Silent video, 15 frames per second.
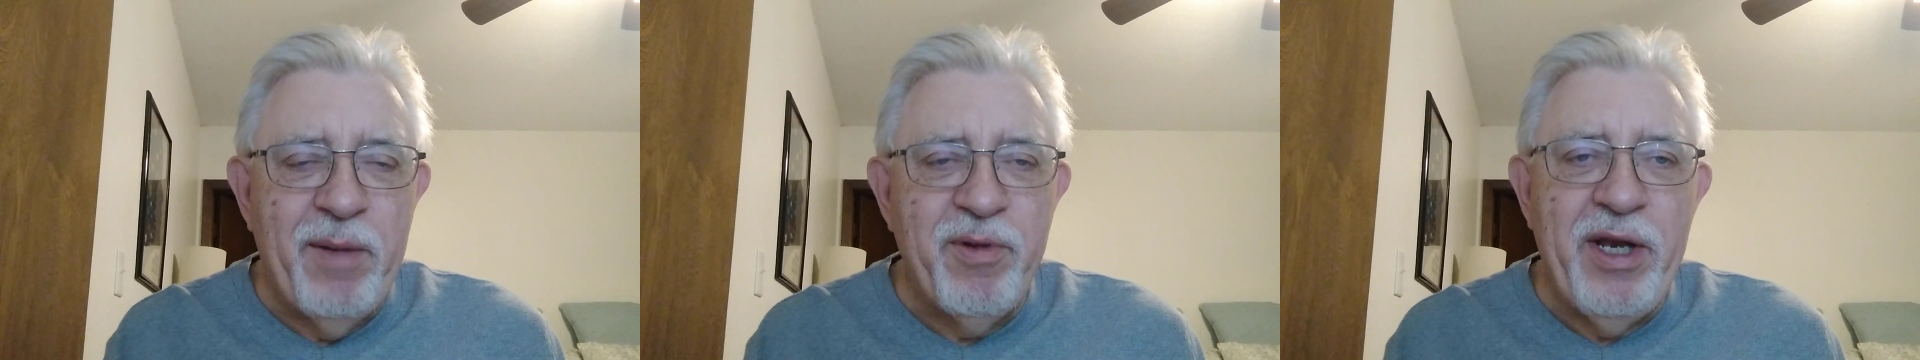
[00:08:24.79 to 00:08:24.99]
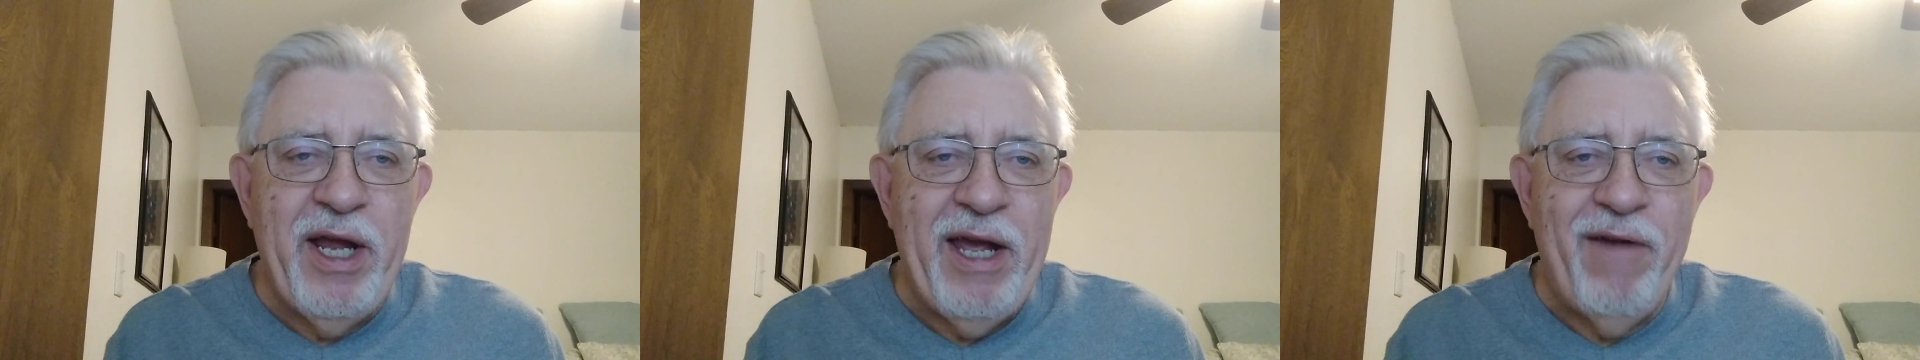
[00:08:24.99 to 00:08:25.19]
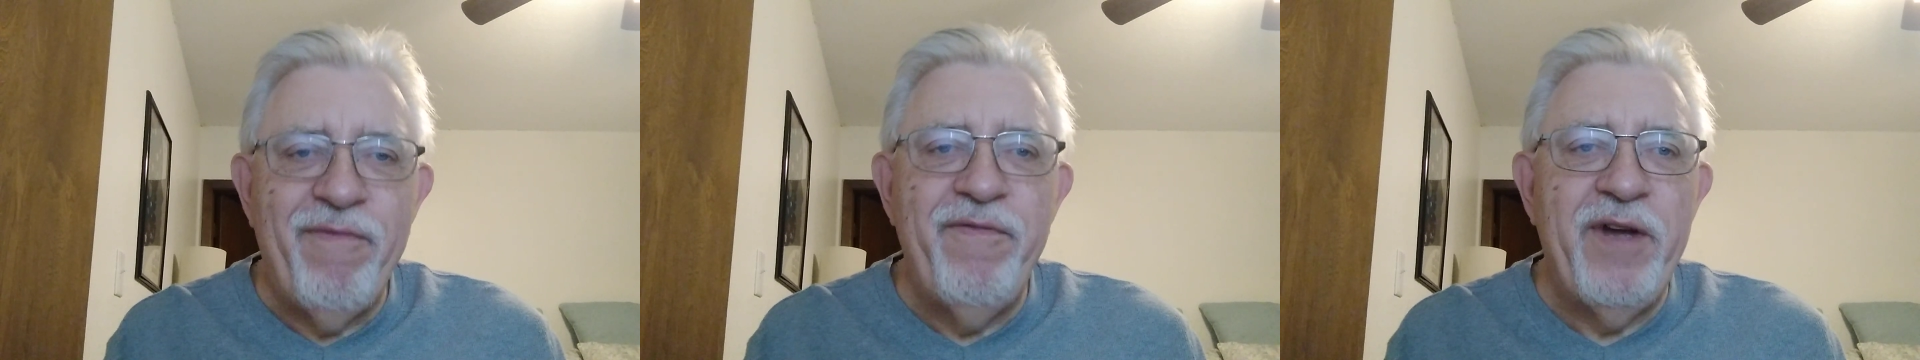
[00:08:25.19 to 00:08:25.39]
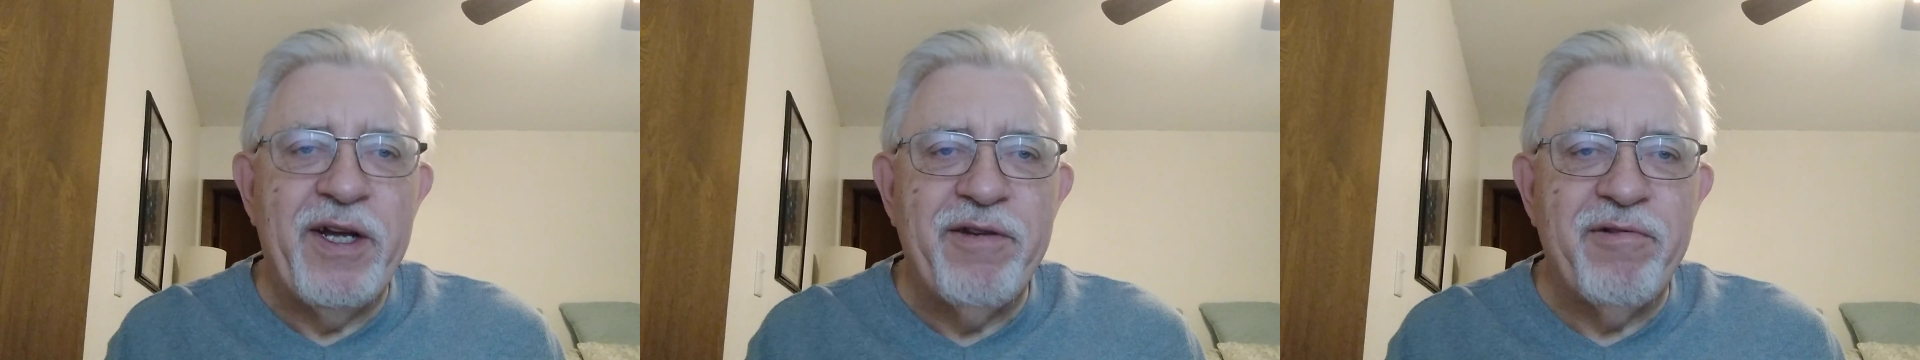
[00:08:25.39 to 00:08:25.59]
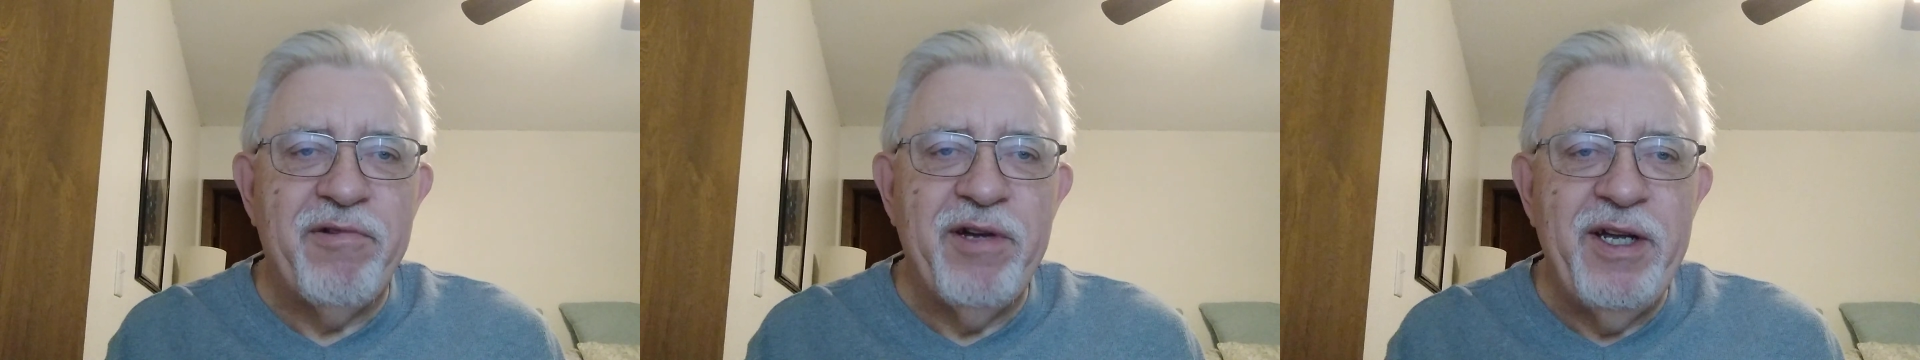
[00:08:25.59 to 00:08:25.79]
I'm going to have
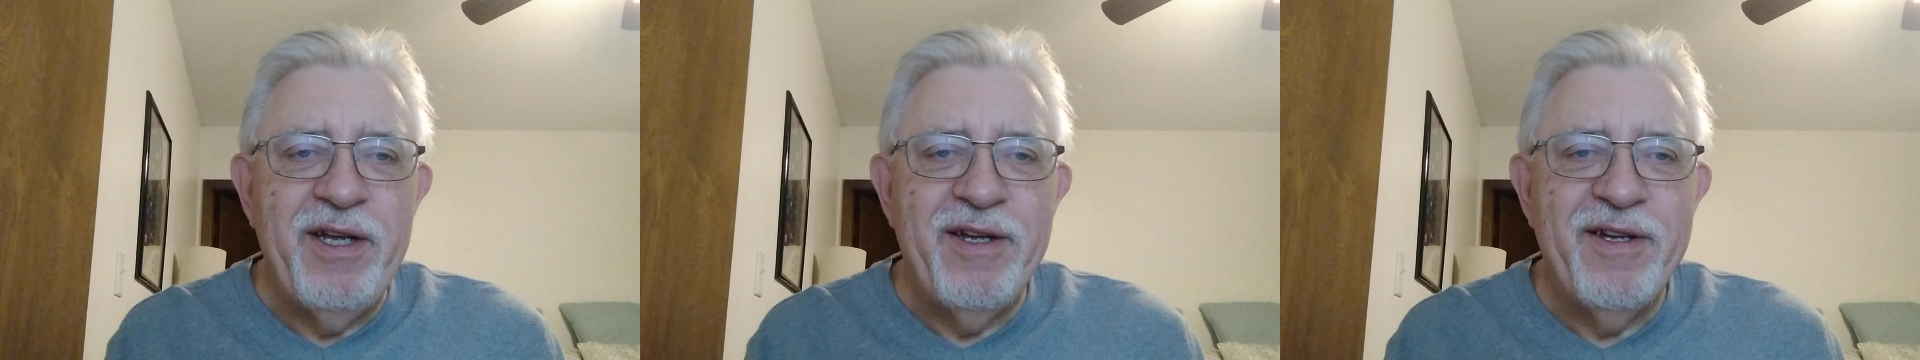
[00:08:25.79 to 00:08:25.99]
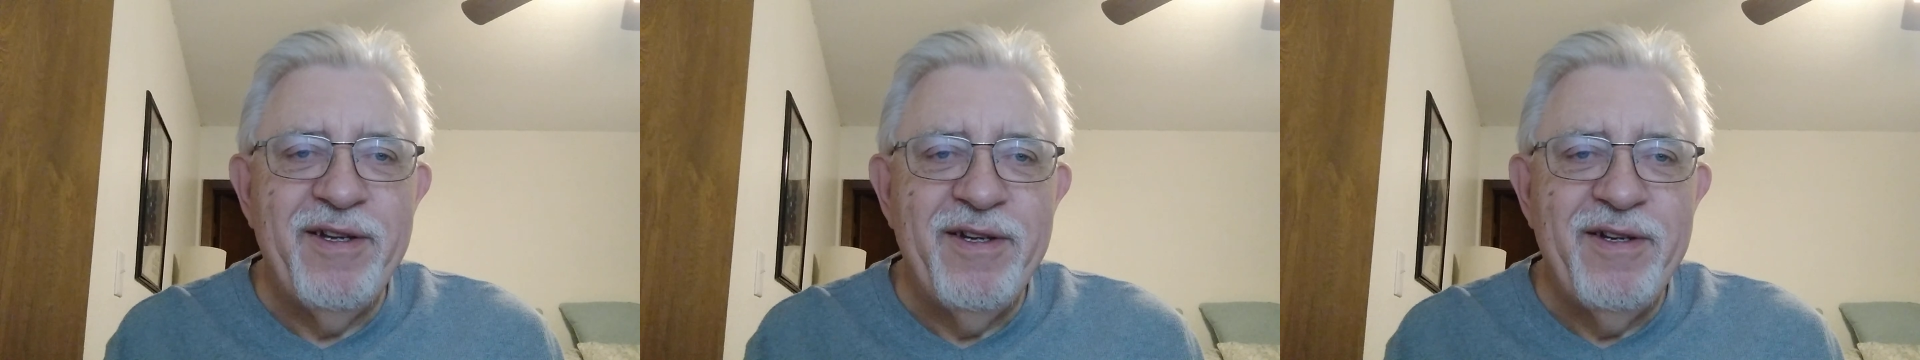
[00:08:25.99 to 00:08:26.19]
victory.